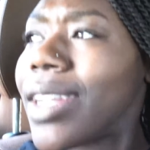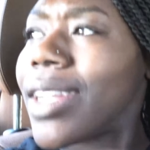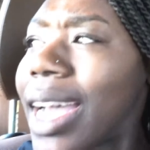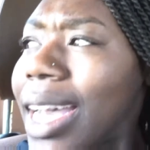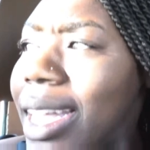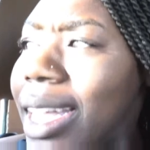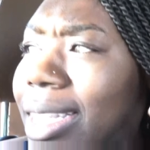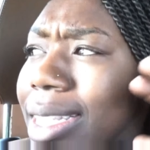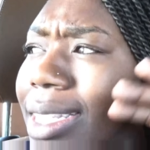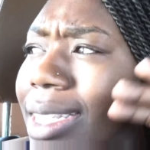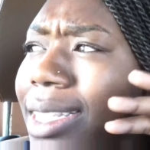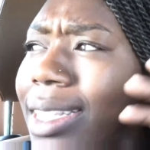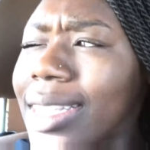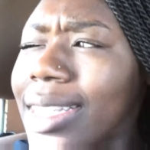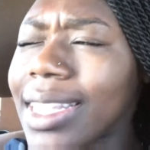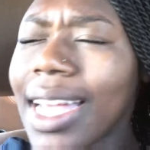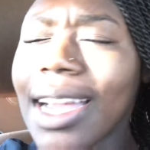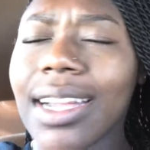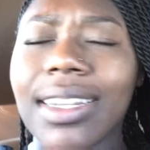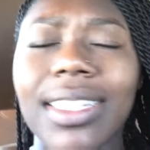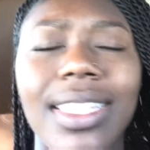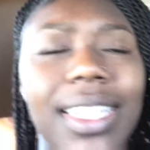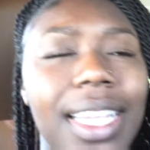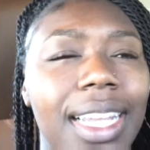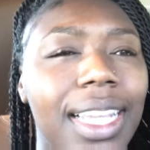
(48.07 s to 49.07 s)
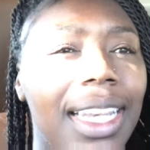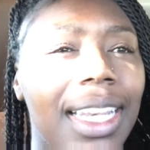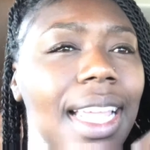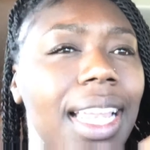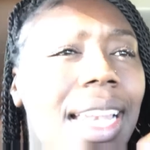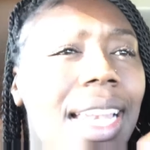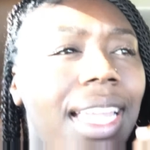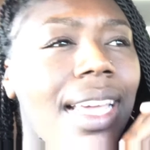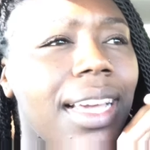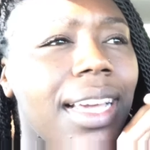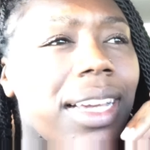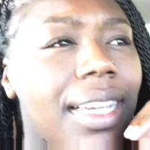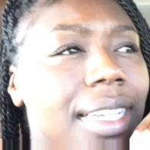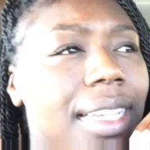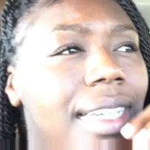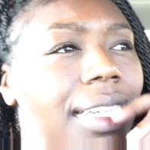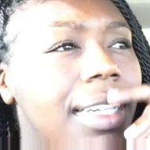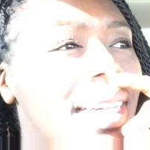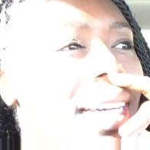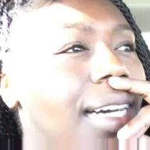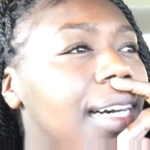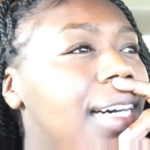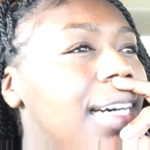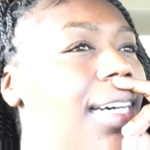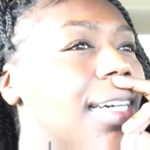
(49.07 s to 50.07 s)
you guys, this is our second day down
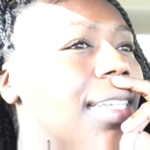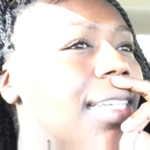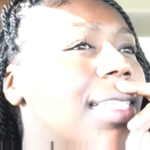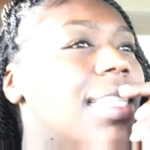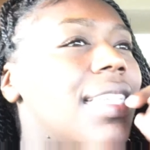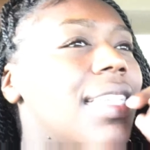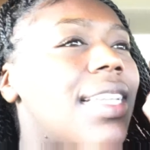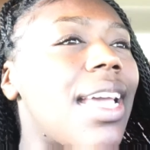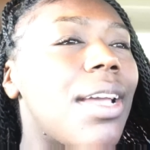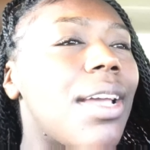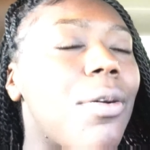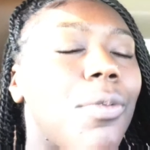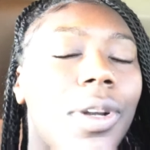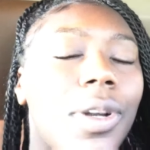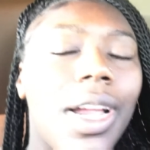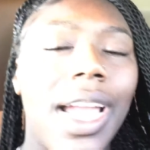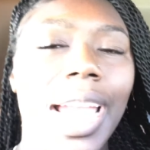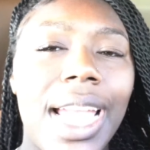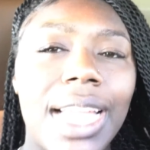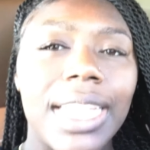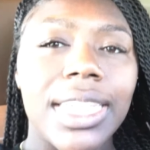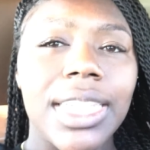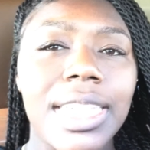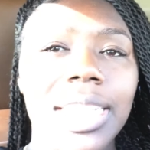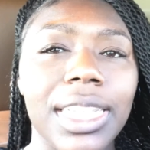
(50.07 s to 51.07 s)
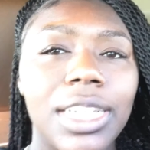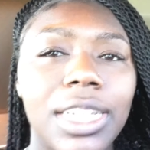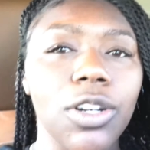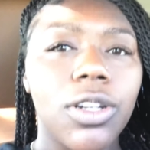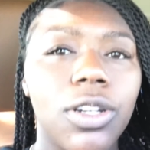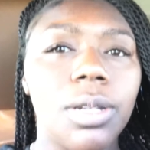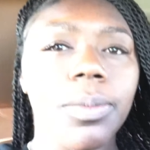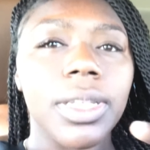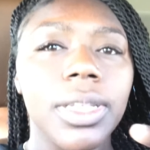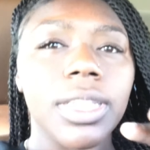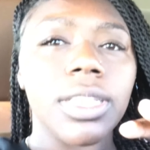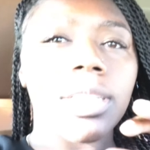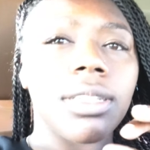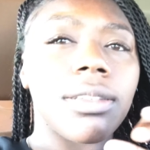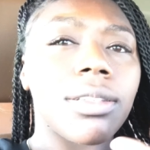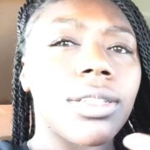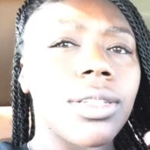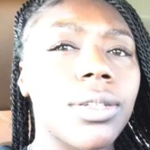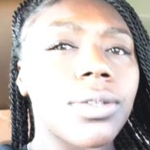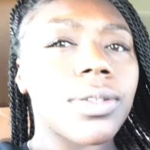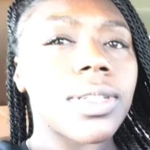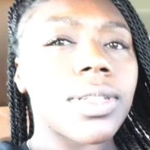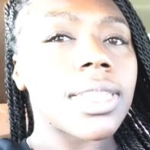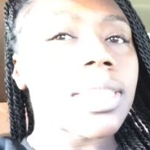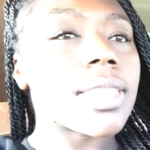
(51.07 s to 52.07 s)
here. Uh, today we're actually going to be
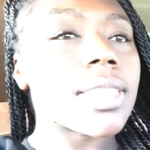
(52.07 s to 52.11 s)
doing